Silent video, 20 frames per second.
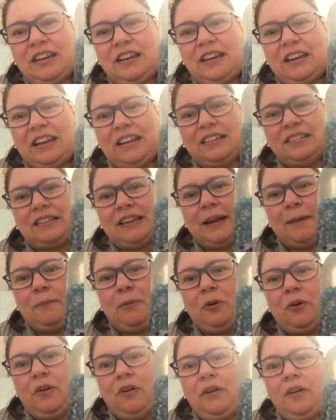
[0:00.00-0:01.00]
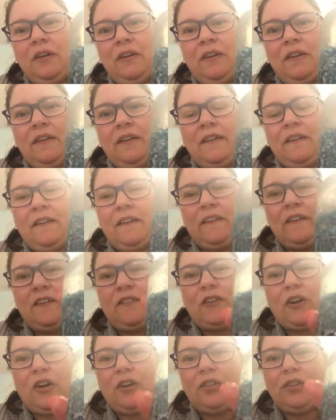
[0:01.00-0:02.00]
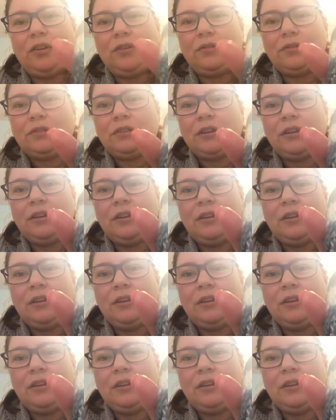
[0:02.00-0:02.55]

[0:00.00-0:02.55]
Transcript: example of all those.